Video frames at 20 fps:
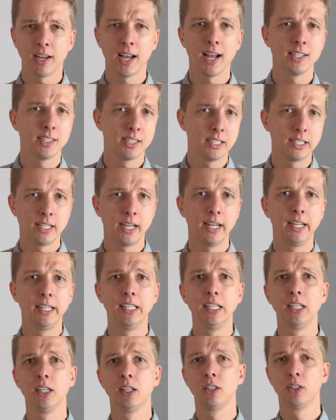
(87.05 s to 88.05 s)

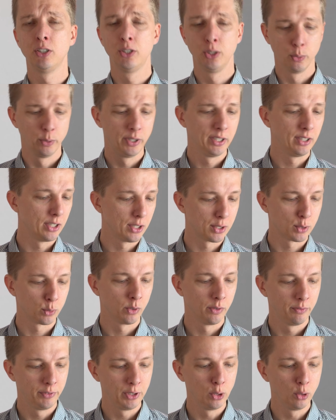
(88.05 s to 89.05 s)
hesitating doing this
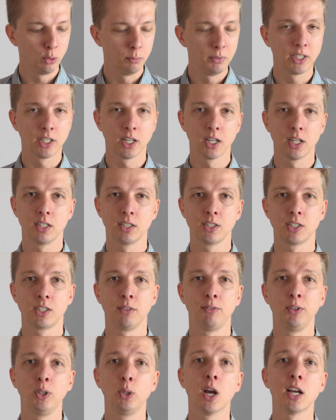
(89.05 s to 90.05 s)
review because
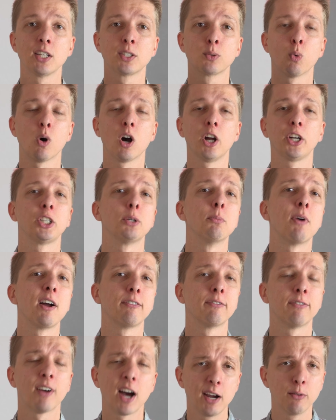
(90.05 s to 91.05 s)
if you guys watched my
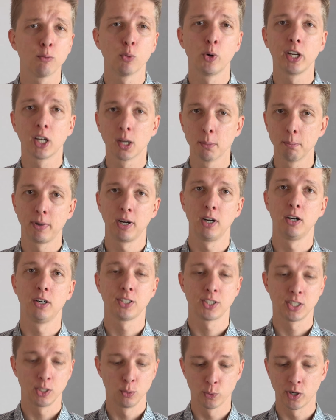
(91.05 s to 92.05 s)
5-way
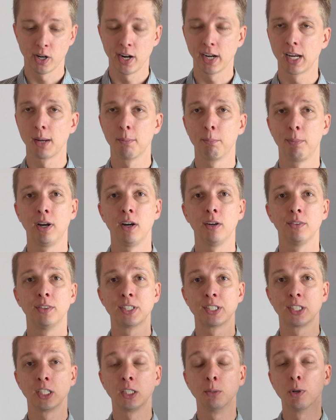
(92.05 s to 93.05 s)
comparison where I compared the
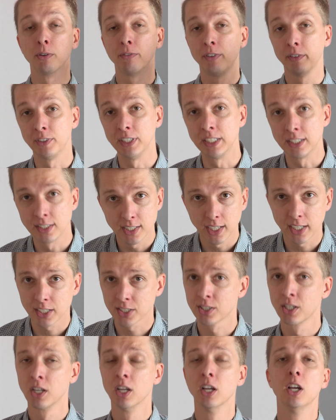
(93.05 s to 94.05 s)
Sigma
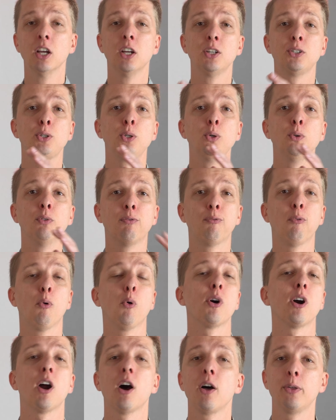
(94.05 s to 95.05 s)
56 to
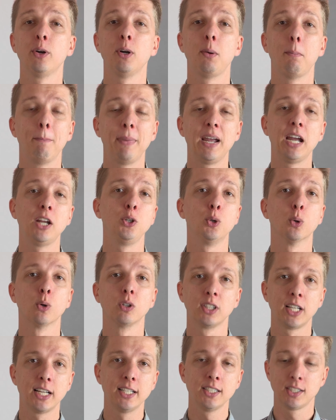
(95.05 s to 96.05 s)
4 other manual
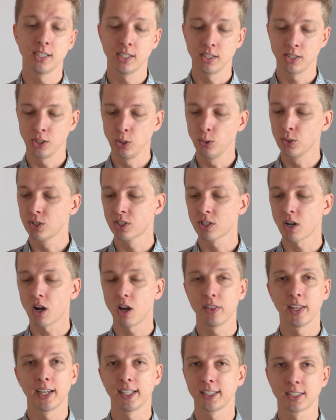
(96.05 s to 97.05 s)
lenses, you saw
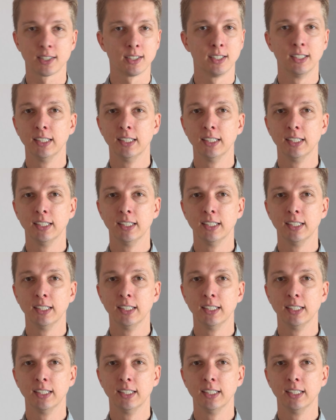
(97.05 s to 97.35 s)
that